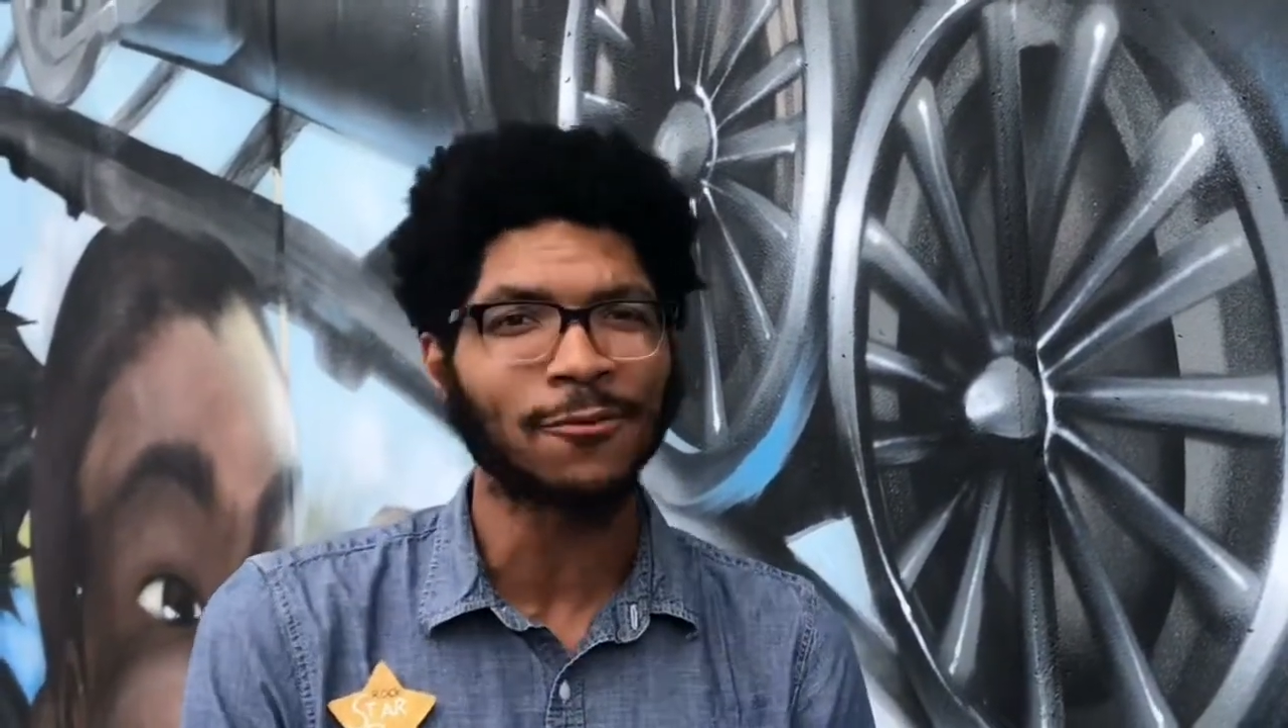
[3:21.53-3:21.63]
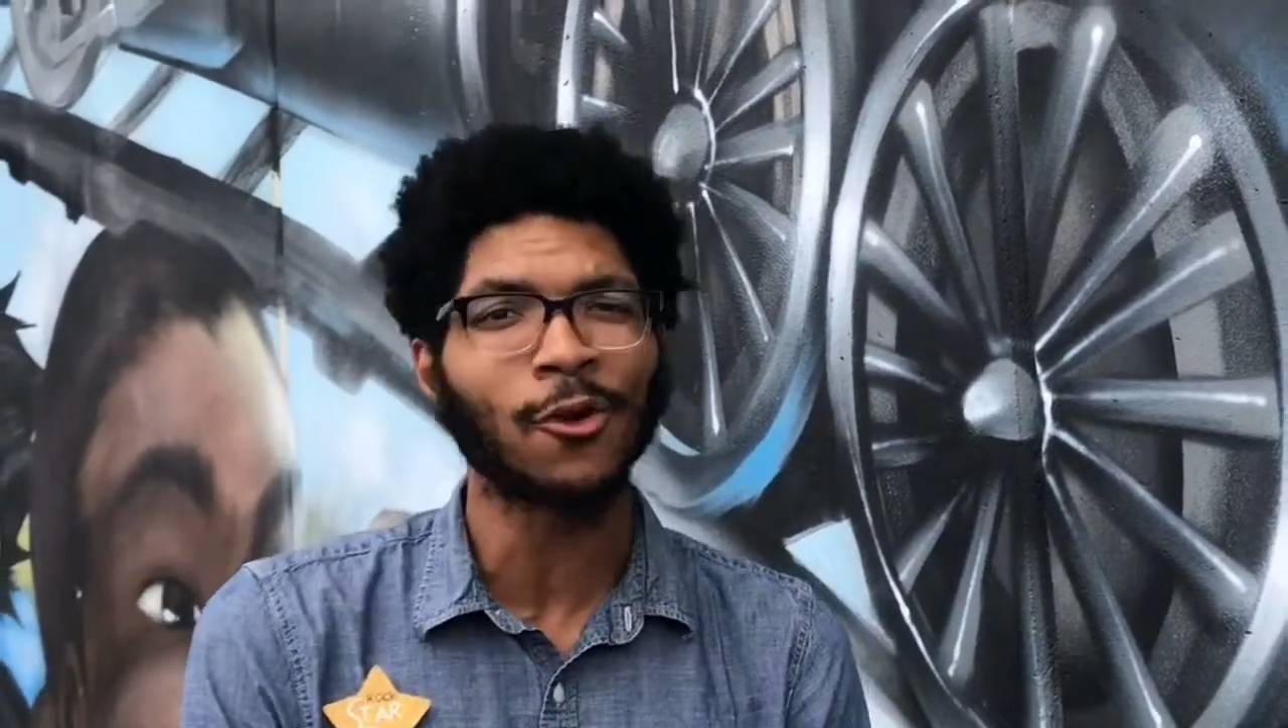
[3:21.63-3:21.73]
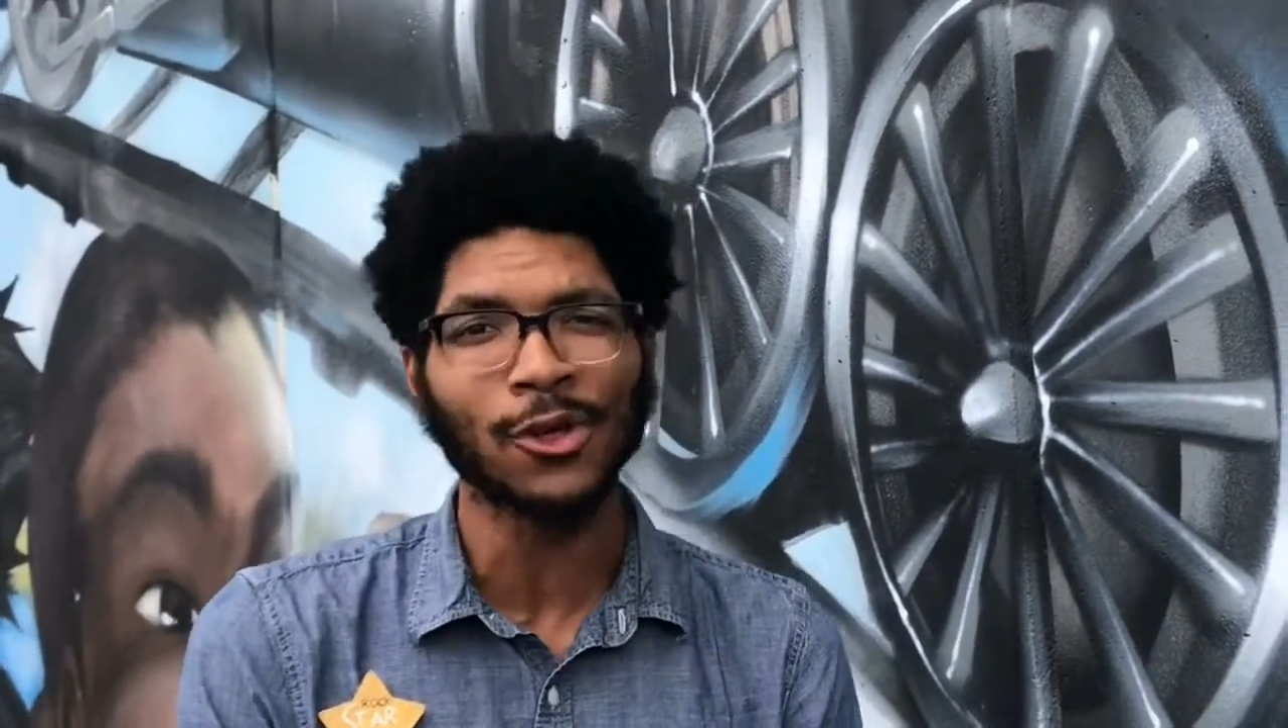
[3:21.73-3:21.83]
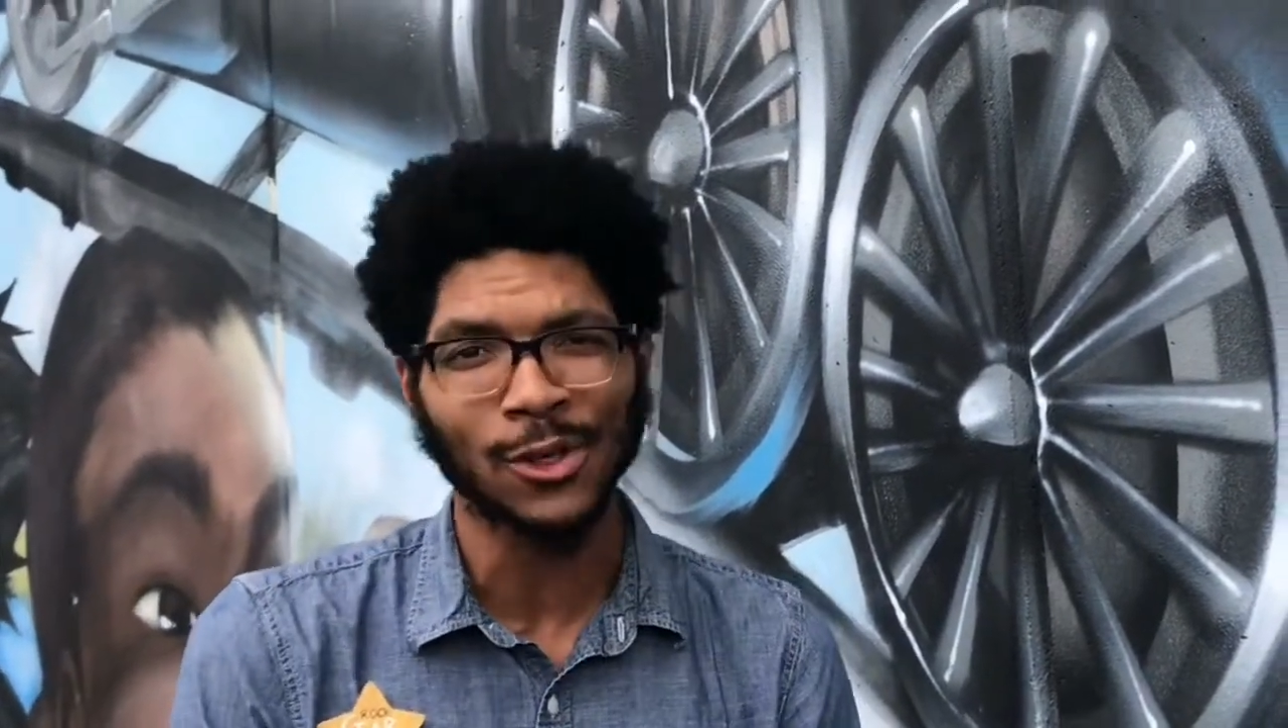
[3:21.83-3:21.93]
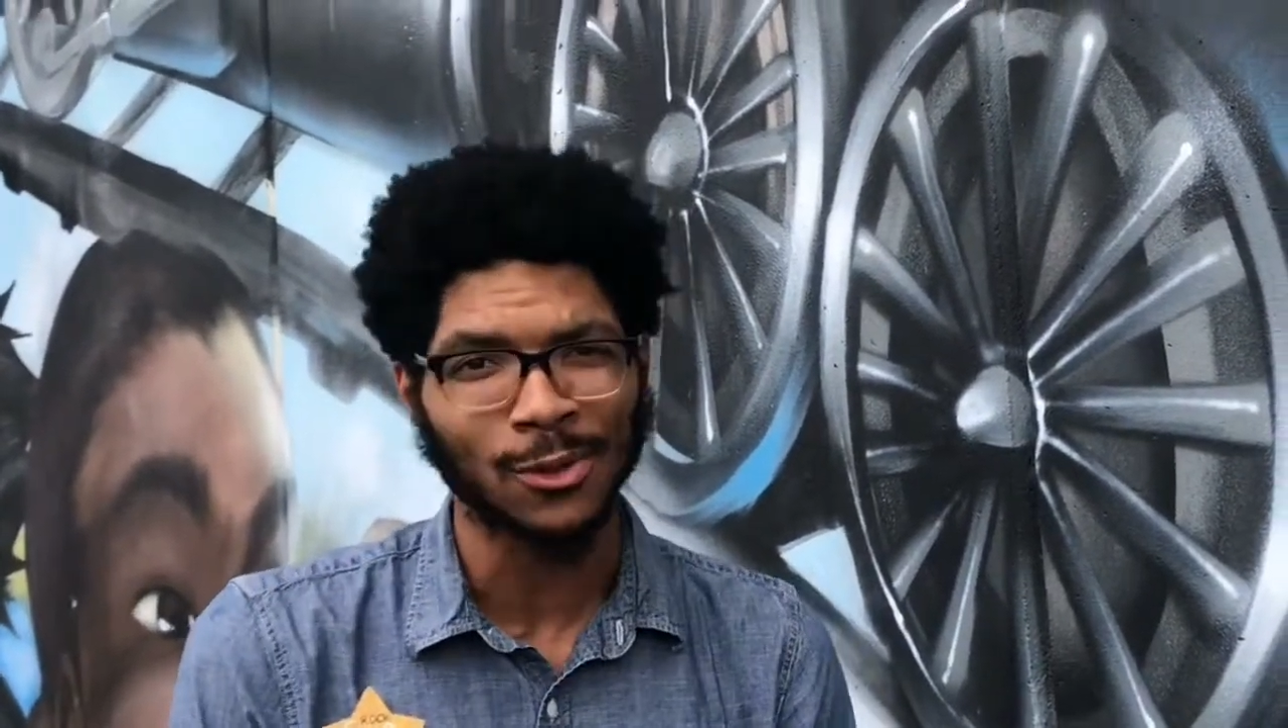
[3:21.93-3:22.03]

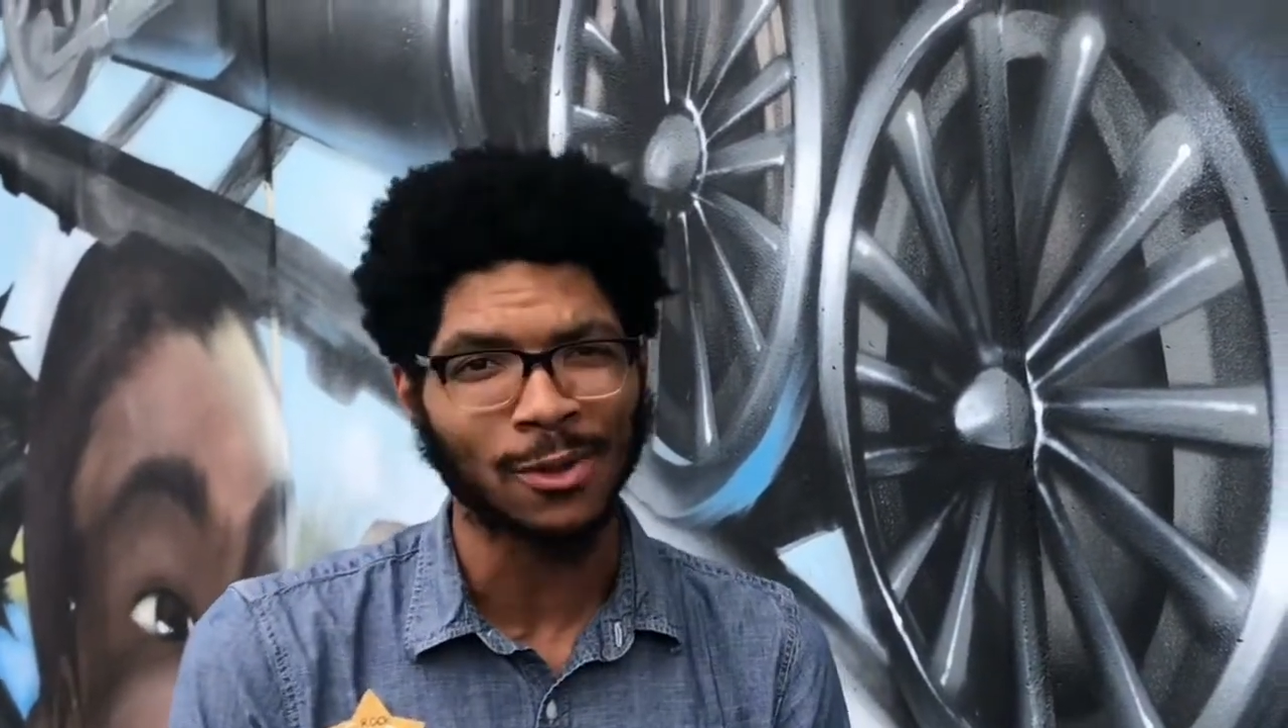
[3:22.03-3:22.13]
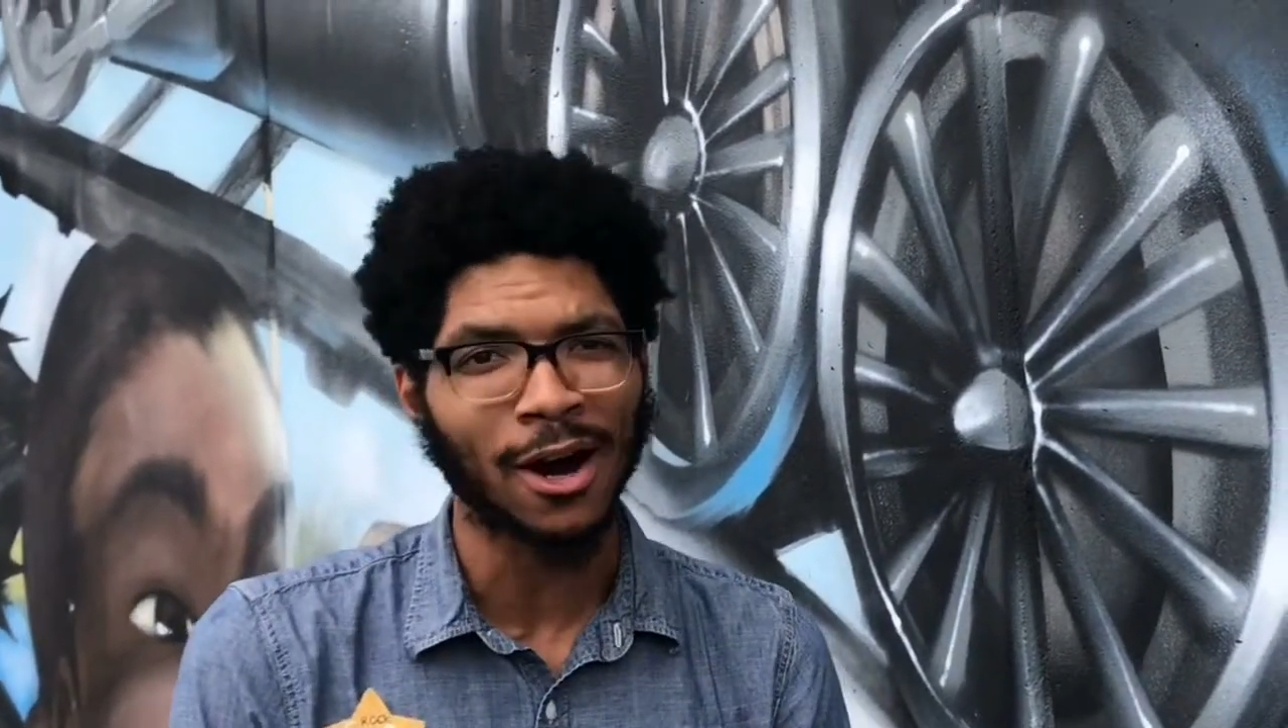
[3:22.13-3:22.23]
for you,